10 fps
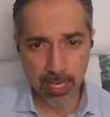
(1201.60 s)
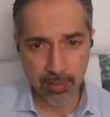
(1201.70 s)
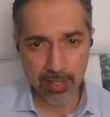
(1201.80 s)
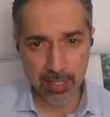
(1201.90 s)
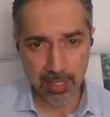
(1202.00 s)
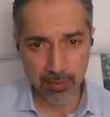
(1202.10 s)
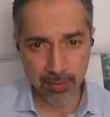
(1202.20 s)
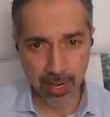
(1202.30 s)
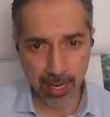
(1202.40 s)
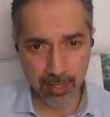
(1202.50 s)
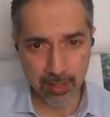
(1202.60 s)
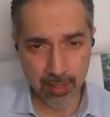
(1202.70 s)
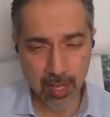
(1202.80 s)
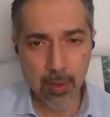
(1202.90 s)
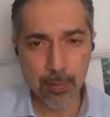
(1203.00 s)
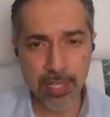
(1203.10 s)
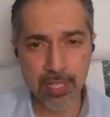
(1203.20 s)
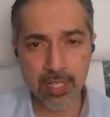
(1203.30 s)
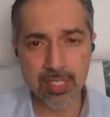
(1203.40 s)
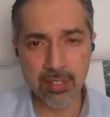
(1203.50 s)
many of these different actors
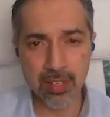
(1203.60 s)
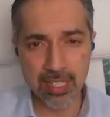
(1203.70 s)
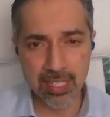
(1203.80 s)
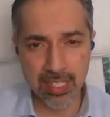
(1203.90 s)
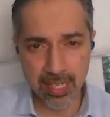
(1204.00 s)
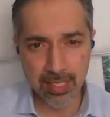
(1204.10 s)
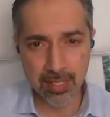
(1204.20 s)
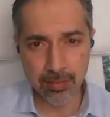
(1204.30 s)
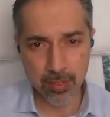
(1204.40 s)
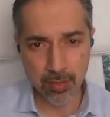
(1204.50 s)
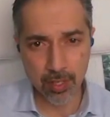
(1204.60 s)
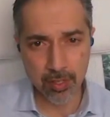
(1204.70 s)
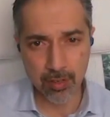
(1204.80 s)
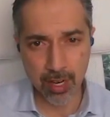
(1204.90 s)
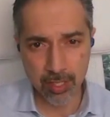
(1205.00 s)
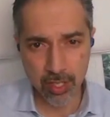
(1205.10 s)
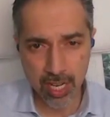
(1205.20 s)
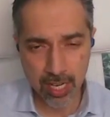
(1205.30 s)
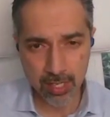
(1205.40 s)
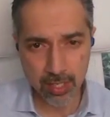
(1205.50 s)
because their incentive structure had
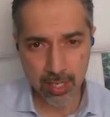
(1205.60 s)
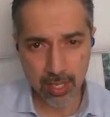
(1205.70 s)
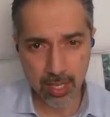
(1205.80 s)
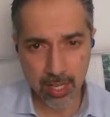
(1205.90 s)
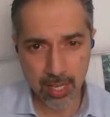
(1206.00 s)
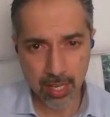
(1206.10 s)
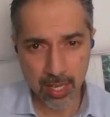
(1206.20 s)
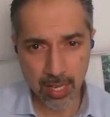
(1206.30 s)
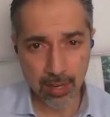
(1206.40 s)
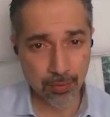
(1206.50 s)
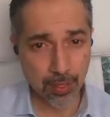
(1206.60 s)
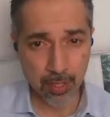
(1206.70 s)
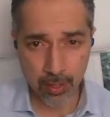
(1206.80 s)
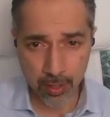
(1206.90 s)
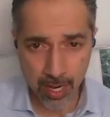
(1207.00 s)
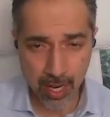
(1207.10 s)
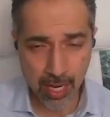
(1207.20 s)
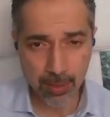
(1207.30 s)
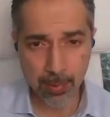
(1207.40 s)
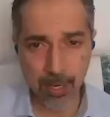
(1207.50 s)
changed. If they could
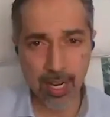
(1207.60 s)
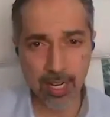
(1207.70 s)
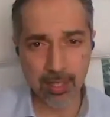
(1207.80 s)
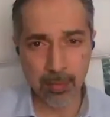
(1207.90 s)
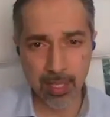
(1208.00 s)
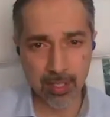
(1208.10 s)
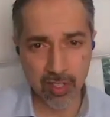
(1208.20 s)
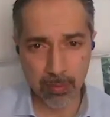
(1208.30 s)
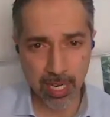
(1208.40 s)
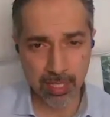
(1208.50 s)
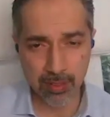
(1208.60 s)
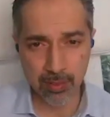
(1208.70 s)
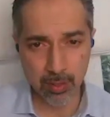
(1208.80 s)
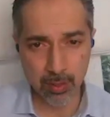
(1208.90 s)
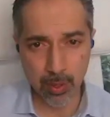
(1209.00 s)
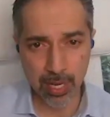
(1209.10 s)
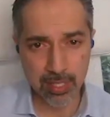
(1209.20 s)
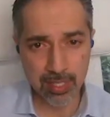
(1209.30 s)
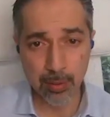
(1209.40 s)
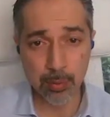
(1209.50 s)
hide behind the military might of the
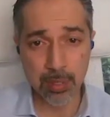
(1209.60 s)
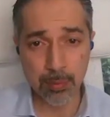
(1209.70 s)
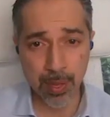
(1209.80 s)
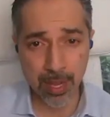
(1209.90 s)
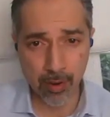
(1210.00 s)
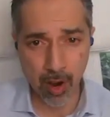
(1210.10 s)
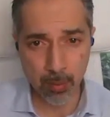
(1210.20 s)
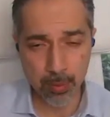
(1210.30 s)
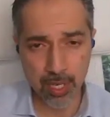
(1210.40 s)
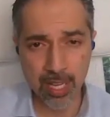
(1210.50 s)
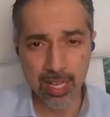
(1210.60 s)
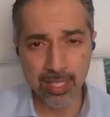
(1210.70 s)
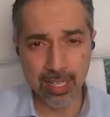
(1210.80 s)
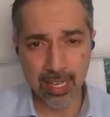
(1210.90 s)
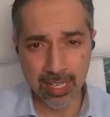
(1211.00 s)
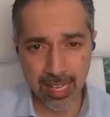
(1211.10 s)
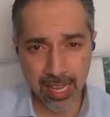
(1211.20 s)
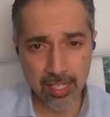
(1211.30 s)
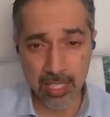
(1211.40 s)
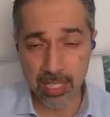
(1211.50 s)
U.S., that was a better option than
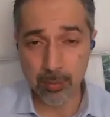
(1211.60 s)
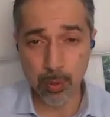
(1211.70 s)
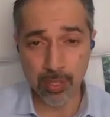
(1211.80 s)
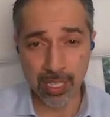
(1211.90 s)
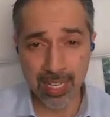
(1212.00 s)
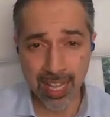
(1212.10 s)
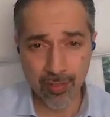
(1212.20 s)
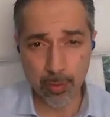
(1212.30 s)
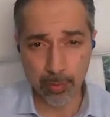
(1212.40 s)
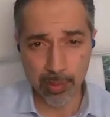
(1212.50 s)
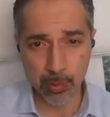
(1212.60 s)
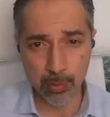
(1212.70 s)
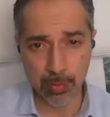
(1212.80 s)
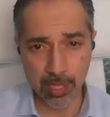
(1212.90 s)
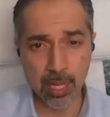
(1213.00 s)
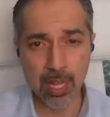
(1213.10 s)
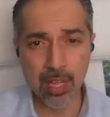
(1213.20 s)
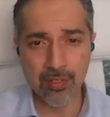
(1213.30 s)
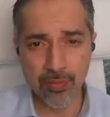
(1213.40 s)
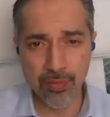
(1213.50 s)
engaging in what inevitably would be
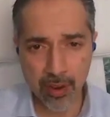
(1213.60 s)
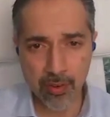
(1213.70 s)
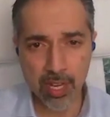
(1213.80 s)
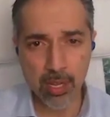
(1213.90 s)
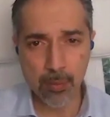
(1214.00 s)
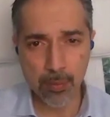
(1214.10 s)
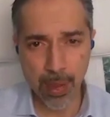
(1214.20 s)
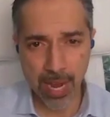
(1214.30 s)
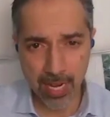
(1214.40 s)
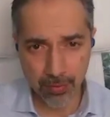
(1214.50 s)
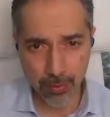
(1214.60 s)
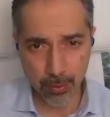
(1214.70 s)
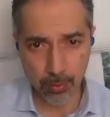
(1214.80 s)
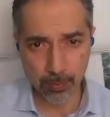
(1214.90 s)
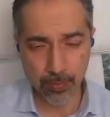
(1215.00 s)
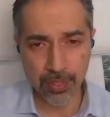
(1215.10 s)
very painful